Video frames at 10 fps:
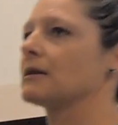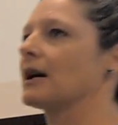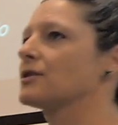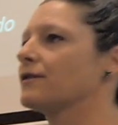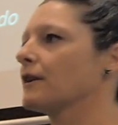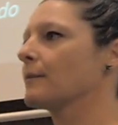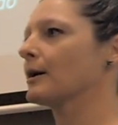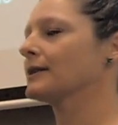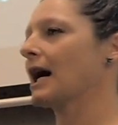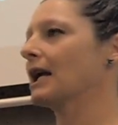How'd you feel
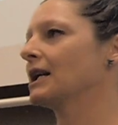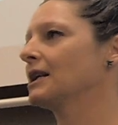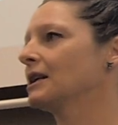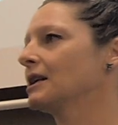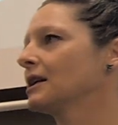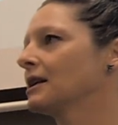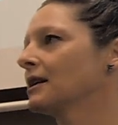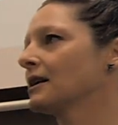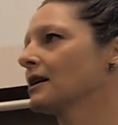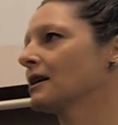about that?
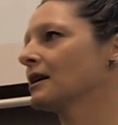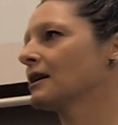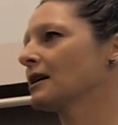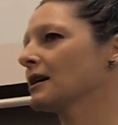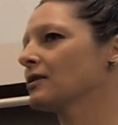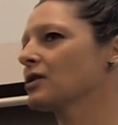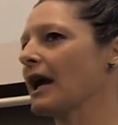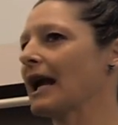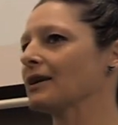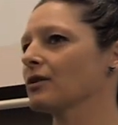How'd you
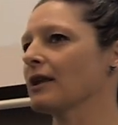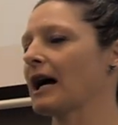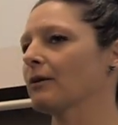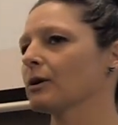handle that?